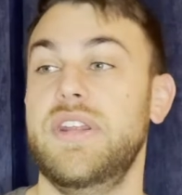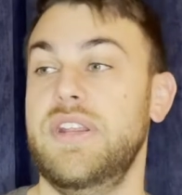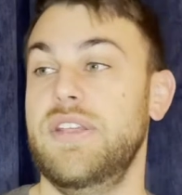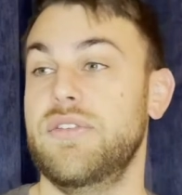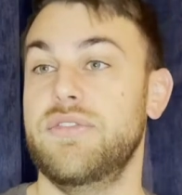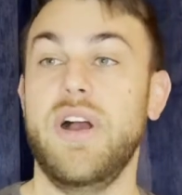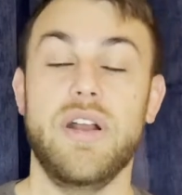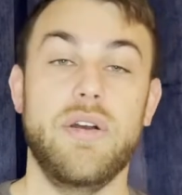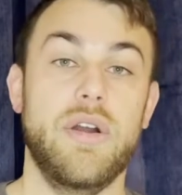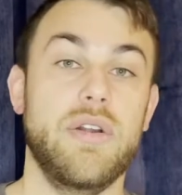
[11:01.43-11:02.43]
going to either draw a
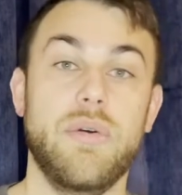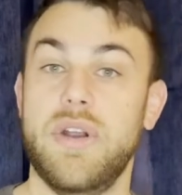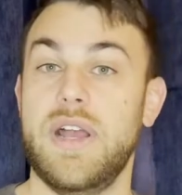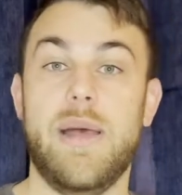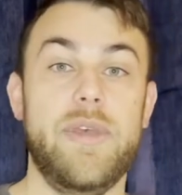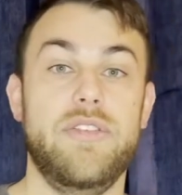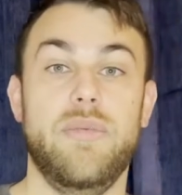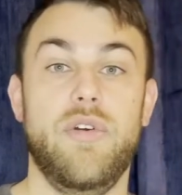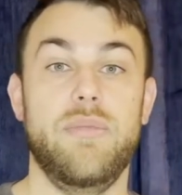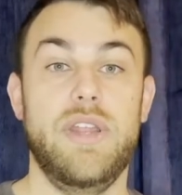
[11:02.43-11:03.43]
card or copy
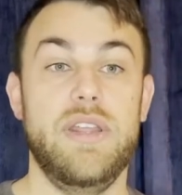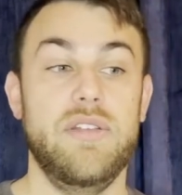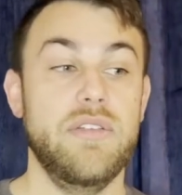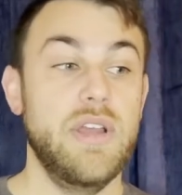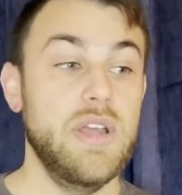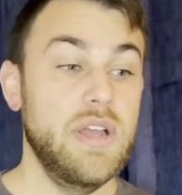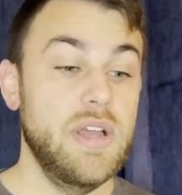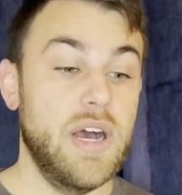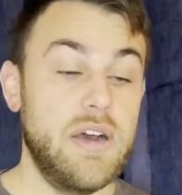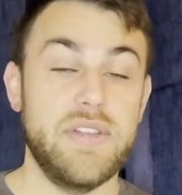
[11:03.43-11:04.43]
some more minions.
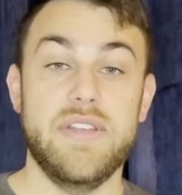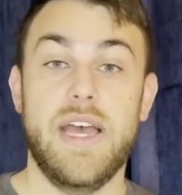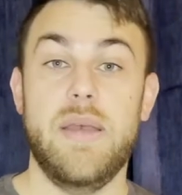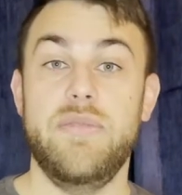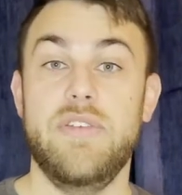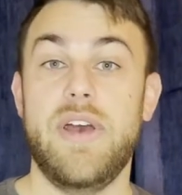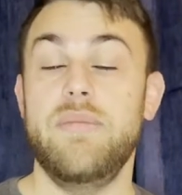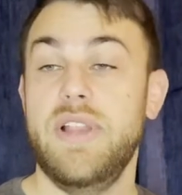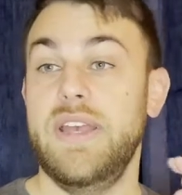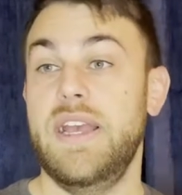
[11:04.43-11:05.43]
Oftentimes, if
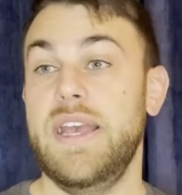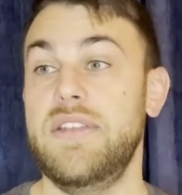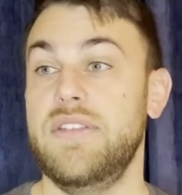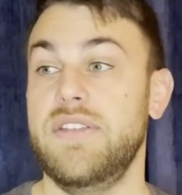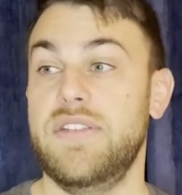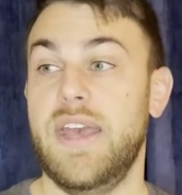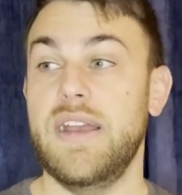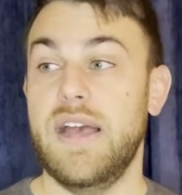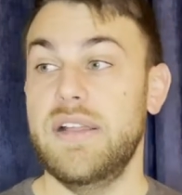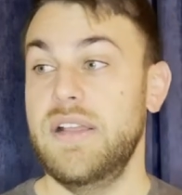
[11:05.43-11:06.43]
I'm playing against this
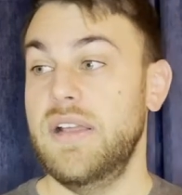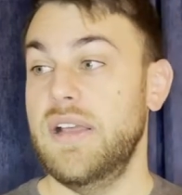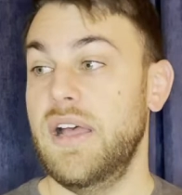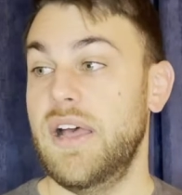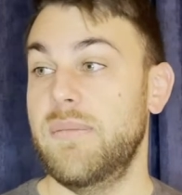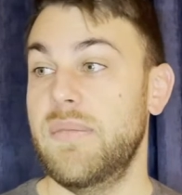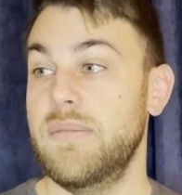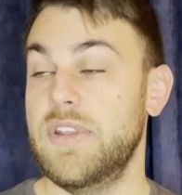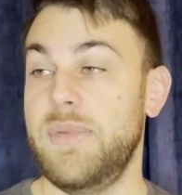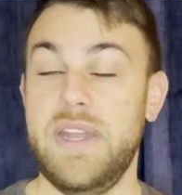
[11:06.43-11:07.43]
deck,
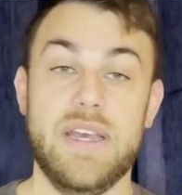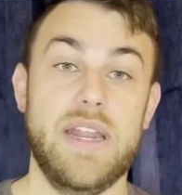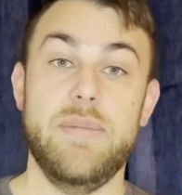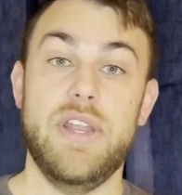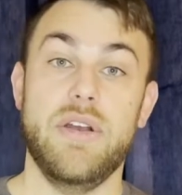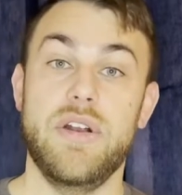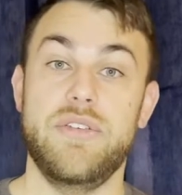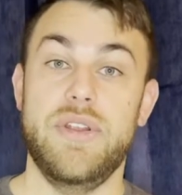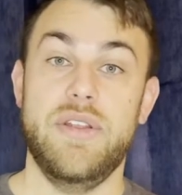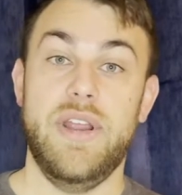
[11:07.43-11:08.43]
depending on how many cards
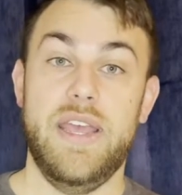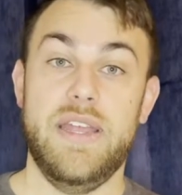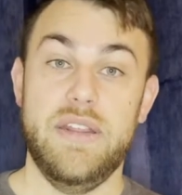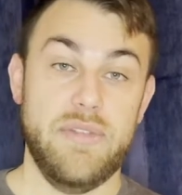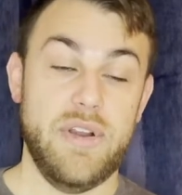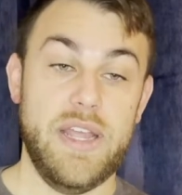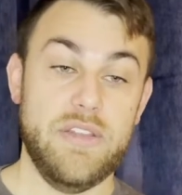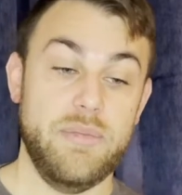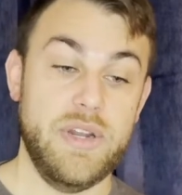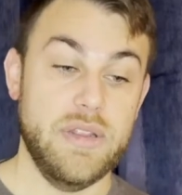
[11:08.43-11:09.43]
are in their hand, if their
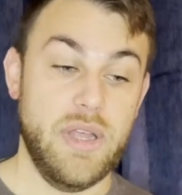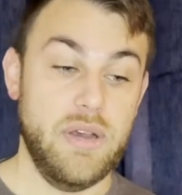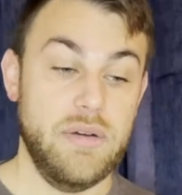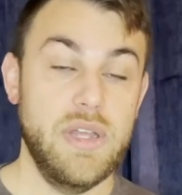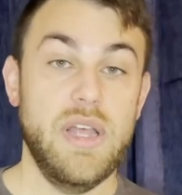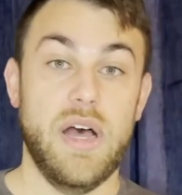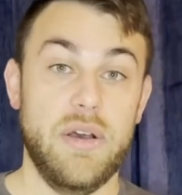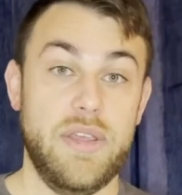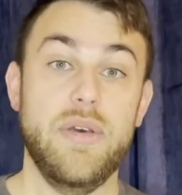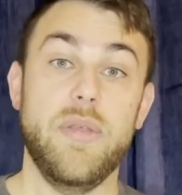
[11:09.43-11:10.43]
hand's pretty low,
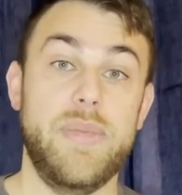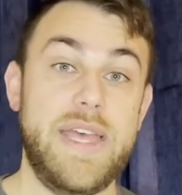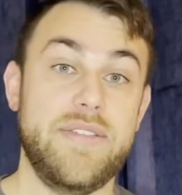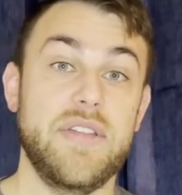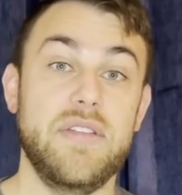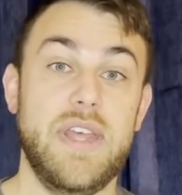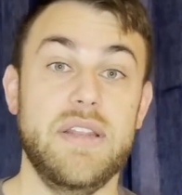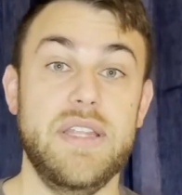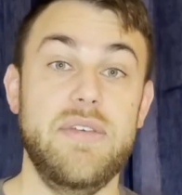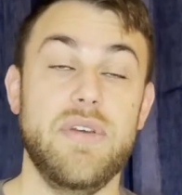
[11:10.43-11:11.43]
I'll kill the Peasants
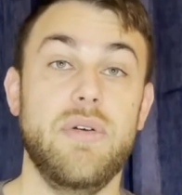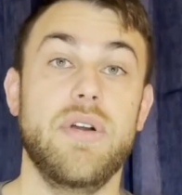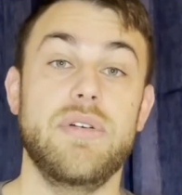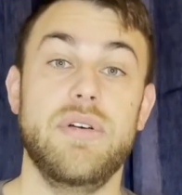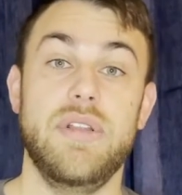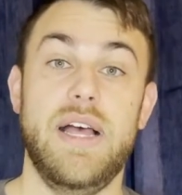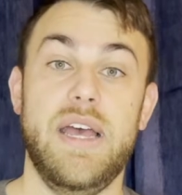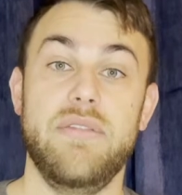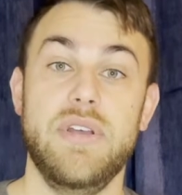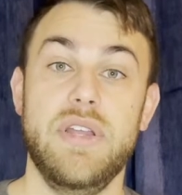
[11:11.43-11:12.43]
and leave the Oracle
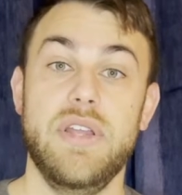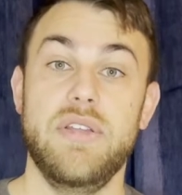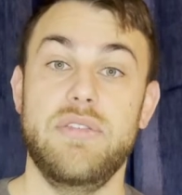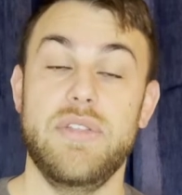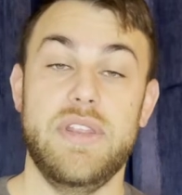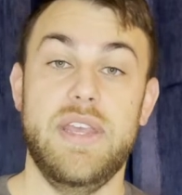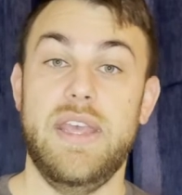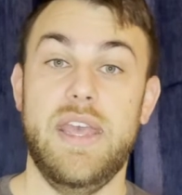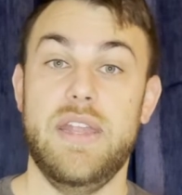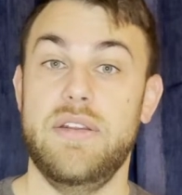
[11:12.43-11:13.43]
alive so that they
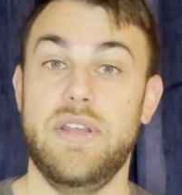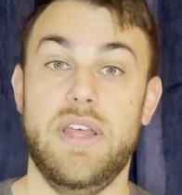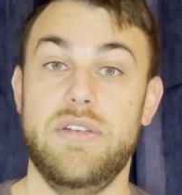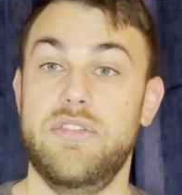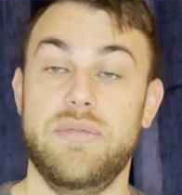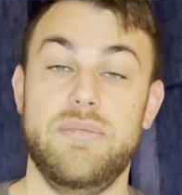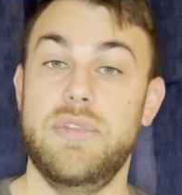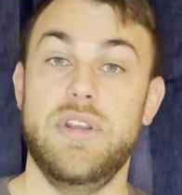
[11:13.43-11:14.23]
can't just